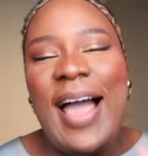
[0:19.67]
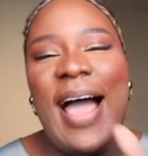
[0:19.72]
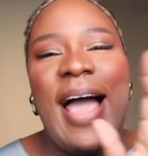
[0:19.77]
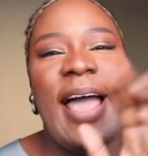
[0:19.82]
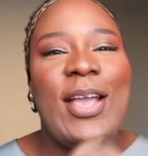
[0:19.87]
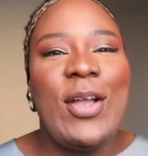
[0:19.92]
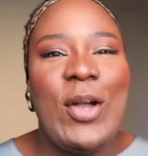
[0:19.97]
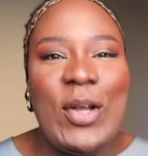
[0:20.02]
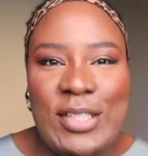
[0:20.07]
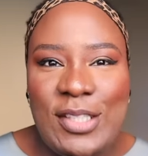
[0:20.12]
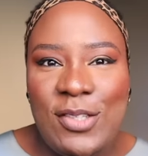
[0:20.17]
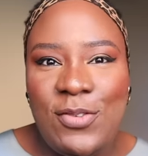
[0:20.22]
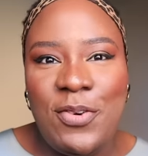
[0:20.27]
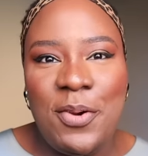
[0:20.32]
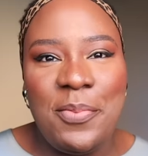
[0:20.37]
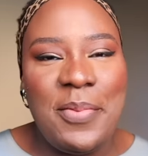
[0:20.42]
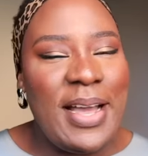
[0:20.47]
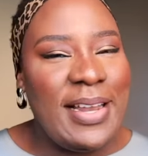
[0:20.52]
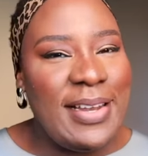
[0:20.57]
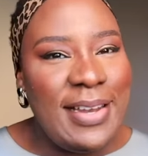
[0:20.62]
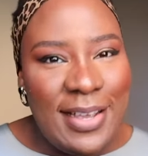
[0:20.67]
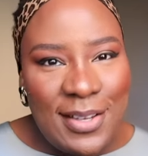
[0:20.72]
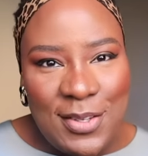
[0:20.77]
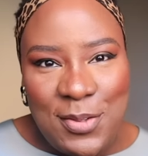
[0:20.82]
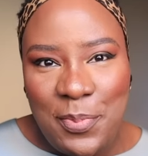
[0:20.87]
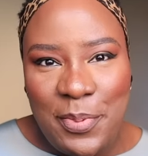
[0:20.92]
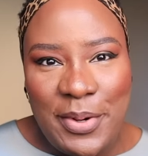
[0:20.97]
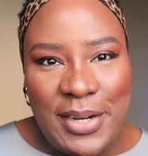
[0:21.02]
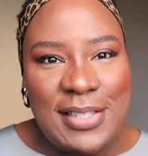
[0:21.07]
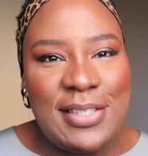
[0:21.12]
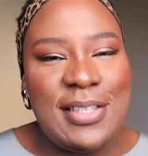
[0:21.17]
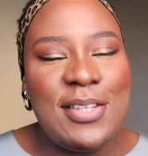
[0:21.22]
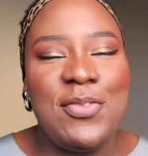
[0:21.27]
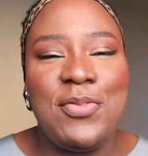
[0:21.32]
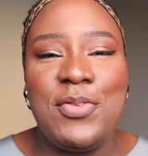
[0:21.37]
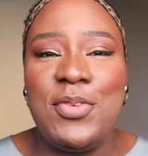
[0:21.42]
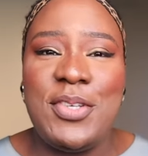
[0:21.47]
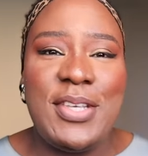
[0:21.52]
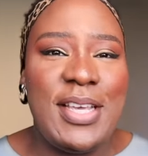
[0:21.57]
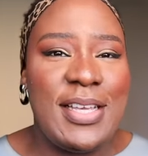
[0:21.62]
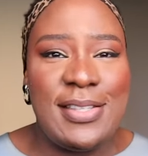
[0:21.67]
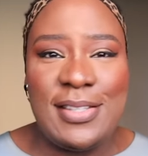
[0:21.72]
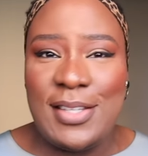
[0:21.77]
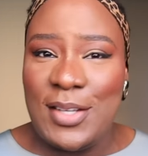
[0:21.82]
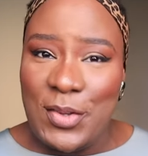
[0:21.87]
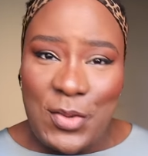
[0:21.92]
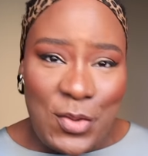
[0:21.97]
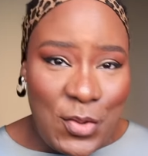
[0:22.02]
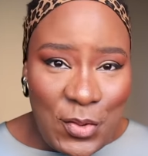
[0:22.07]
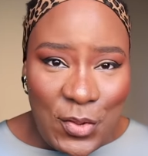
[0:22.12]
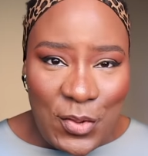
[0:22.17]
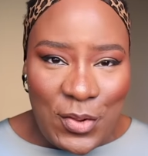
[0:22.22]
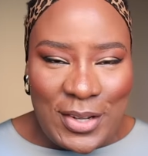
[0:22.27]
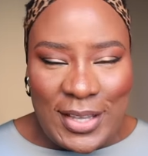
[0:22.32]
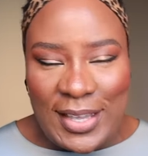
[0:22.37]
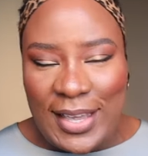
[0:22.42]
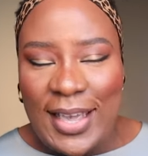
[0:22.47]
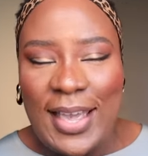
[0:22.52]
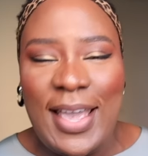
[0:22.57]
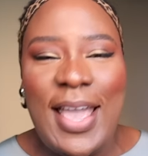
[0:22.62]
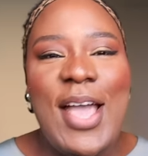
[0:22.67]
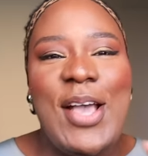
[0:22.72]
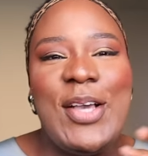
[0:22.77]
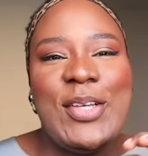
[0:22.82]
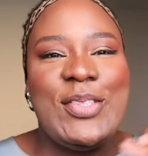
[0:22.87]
I got it from AliExpress a few years ago, okay?